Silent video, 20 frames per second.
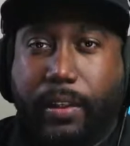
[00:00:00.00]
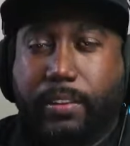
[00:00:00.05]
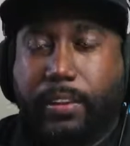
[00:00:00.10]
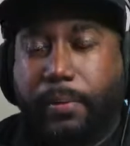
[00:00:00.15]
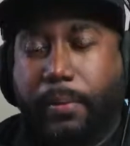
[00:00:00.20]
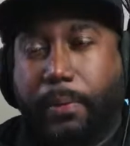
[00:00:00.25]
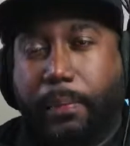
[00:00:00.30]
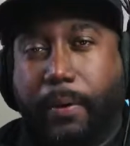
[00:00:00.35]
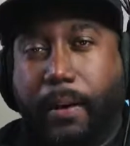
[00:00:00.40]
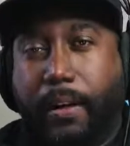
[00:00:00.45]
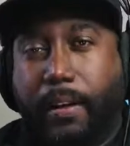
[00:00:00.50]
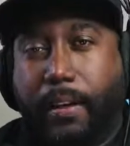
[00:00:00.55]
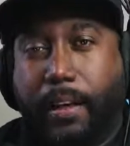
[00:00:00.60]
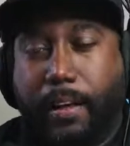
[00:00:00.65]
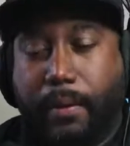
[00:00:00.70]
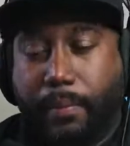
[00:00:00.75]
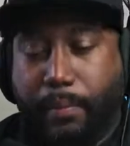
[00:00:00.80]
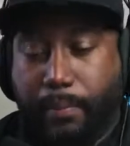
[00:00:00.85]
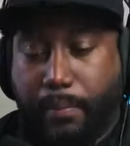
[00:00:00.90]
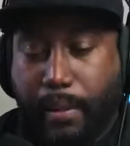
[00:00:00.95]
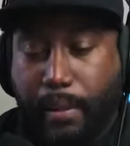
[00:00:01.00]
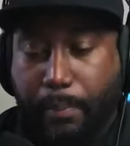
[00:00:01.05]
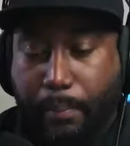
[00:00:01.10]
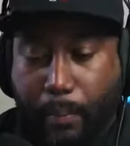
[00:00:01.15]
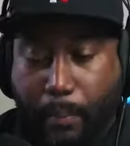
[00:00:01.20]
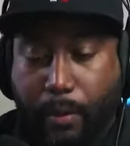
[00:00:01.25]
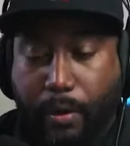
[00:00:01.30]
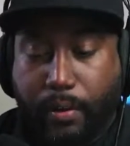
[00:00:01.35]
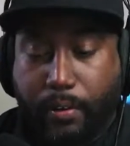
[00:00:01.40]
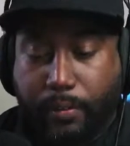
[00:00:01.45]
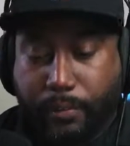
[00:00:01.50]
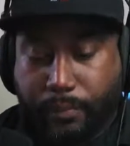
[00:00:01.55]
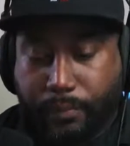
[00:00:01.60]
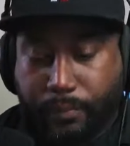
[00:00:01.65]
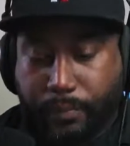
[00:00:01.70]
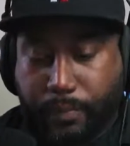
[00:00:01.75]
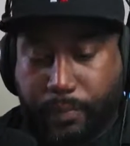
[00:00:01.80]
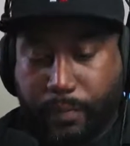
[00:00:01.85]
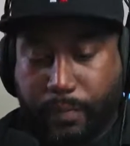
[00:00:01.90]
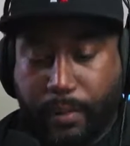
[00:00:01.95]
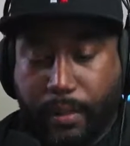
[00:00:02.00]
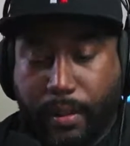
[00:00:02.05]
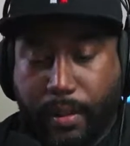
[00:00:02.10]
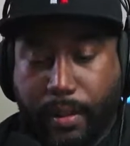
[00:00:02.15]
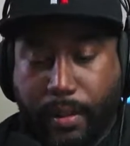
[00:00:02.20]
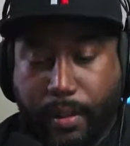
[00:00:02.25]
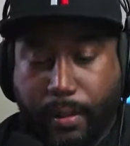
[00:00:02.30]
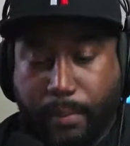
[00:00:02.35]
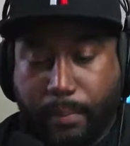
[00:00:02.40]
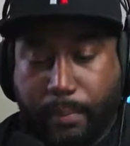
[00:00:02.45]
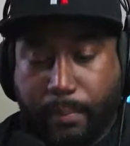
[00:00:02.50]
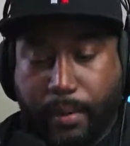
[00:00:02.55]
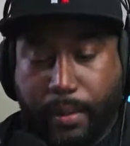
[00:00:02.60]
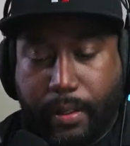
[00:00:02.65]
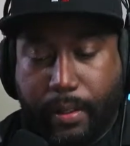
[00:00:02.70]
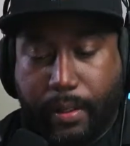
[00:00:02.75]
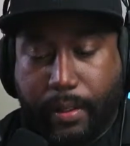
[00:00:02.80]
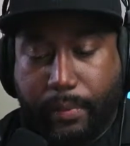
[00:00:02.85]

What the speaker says: be probably kind of important. But